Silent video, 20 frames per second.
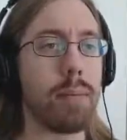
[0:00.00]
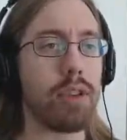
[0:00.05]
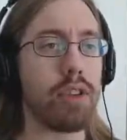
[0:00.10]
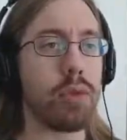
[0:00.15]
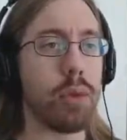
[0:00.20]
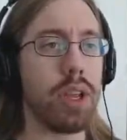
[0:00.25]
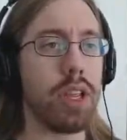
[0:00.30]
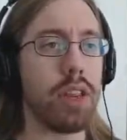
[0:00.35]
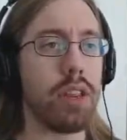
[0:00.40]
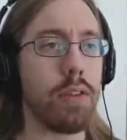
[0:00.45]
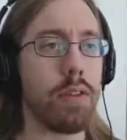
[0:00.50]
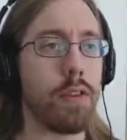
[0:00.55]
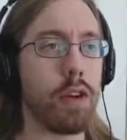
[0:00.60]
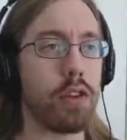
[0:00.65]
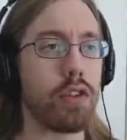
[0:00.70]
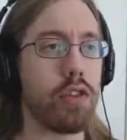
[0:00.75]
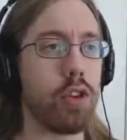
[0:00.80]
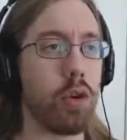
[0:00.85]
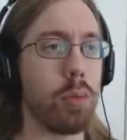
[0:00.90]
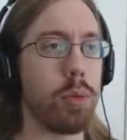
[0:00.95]
between the
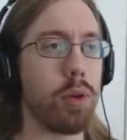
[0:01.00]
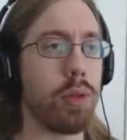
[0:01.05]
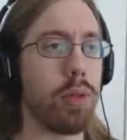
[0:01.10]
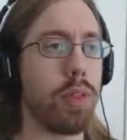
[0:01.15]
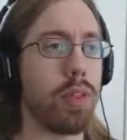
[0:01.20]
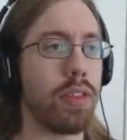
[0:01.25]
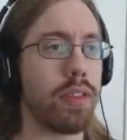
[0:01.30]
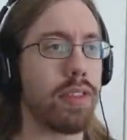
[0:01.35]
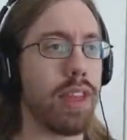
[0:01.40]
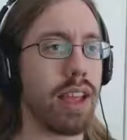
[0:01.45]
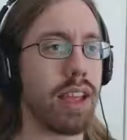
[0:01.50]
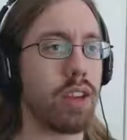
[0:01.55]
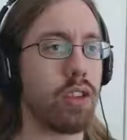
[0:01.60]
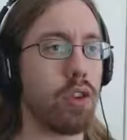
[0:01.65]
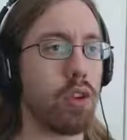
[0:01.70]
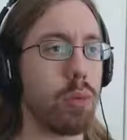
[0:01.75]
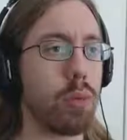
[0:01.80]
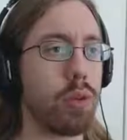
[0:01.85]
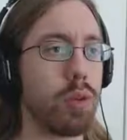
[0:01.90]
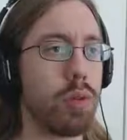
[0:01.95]
first toll booth and the second
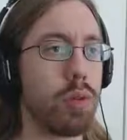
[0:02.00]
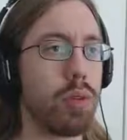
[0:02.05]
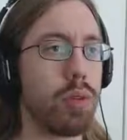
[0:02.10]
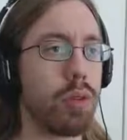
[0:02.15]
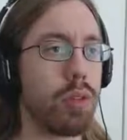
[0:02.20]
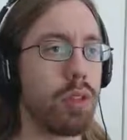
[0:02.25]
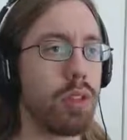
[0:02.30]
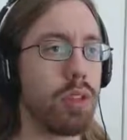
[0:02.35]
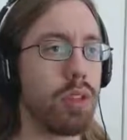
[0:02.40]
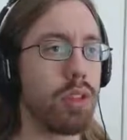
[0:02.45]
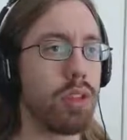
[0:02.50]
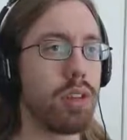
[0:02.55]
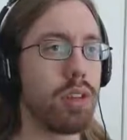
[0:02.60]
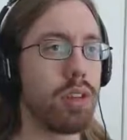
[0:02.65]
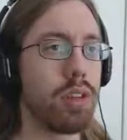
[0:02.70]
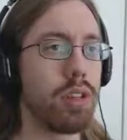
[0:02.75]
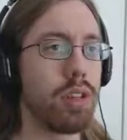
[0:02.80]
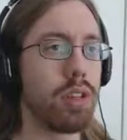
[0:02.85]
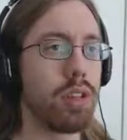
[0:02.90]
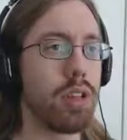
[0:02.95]
toll booth.
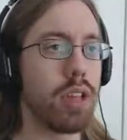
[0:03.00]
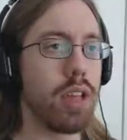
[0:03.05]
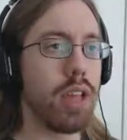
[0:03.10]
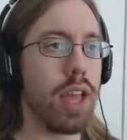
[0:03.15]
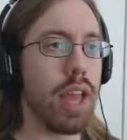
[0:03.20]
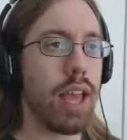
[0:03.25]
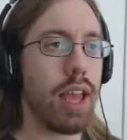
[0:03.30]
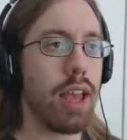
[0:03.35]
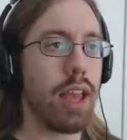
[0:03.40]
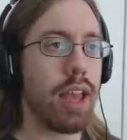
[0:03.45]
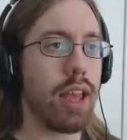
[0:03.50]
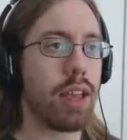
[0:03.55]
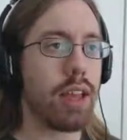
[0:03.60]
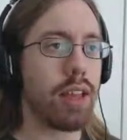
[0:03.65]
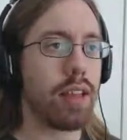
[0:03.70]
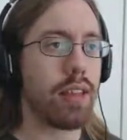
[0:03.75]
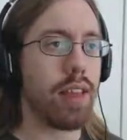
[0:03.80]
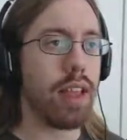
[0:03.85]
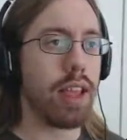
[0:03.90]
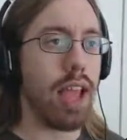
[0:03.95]

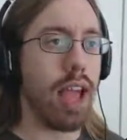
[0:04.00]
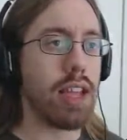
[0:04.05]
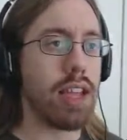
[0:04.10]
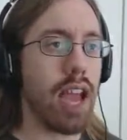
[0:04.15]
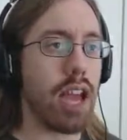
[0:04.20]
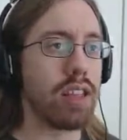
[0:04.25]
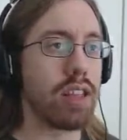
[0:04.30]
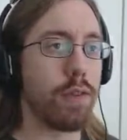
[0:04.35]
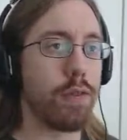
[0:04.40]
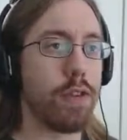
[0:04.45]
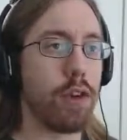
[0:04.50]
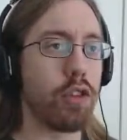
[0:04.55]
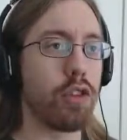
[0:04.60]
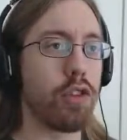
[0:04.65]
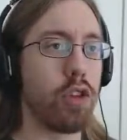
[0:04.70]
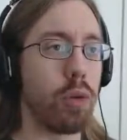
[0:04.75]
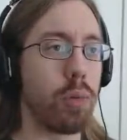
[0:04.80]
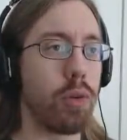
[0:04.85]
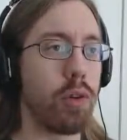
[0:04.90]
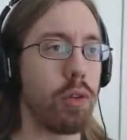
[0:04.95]
Because I, I got the first
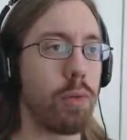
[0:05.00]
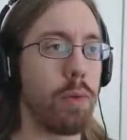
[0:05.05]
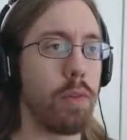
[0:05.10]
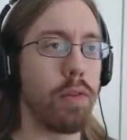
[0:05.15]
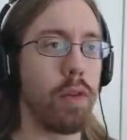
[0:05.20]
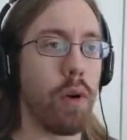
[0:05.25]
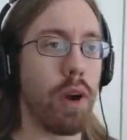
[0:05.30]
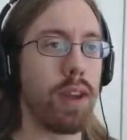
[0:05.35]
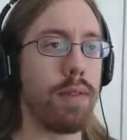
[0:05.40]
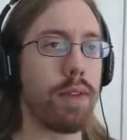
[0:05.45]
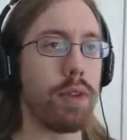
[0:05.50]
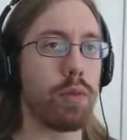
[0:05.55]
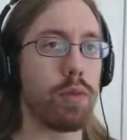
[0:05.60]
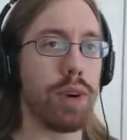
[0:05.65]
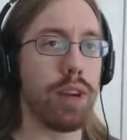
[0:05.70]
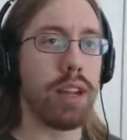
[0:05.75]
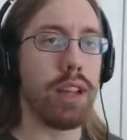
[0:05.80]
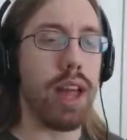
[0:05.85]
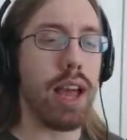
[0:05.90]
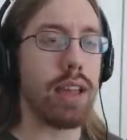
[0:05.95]
toll booth before I even
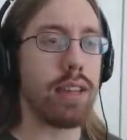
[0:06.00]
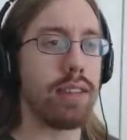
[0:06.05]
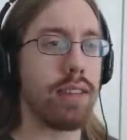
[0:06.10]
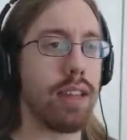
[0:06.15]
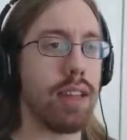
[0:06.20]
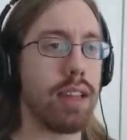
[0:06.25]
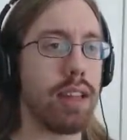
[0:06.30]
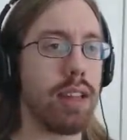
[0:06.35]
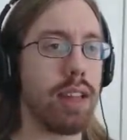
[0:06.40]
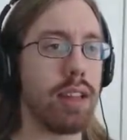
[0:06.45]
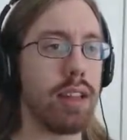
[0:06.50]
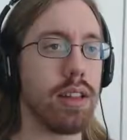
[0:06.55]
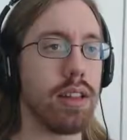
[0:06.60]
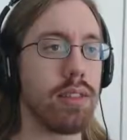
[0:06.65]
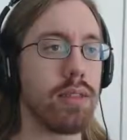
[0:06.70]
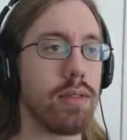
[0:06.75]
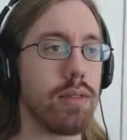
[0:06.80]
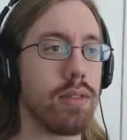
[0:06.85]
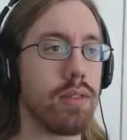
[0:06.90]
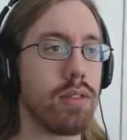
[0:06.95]
realized it, and then the
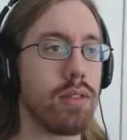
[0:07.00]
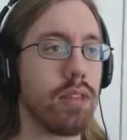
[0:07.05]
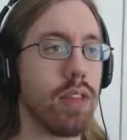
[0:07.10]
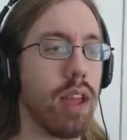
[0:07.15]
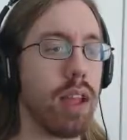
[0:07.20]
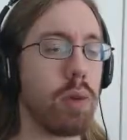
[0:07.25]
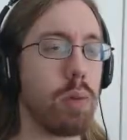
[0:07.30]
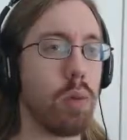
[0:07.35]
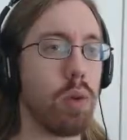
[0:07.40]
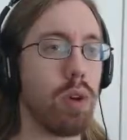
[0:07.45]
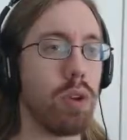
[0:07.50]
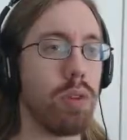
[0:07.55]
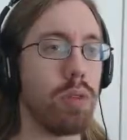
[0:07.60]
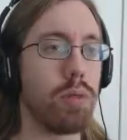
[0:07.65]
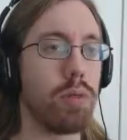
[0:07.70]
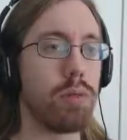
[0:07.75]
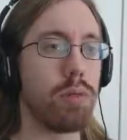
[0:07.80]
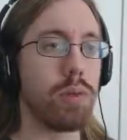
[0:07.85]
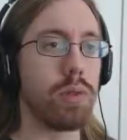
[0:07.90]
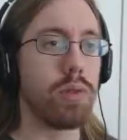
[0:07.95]
second one
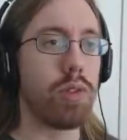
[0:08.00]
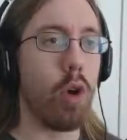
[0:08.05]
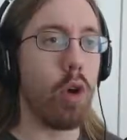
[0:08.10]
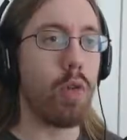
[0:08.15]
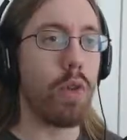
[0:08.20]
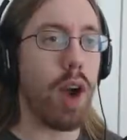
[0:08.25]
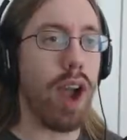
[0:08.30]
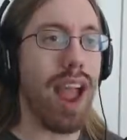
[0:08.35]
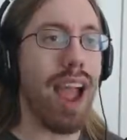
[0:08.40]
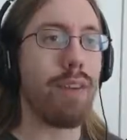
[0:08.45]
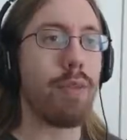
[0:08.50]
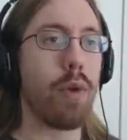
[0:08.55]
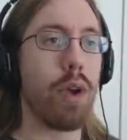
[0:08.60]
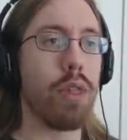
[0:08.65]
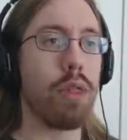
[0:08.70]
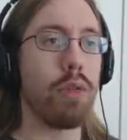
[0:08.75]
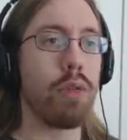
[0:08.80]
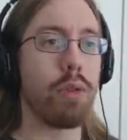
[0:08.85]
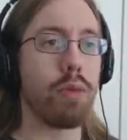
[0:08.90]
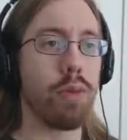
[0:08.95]
was over halfway
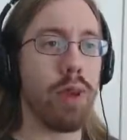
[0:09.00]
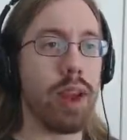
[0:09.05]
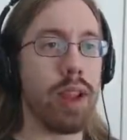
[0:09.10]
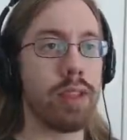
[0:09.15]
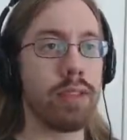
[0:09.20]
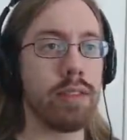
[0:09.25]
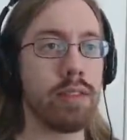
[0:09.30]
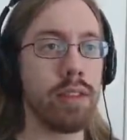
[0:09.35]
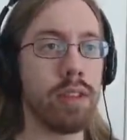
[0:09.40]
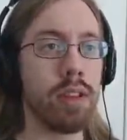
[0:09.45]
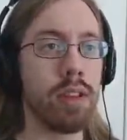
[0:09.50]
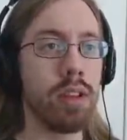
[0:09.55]
through the race.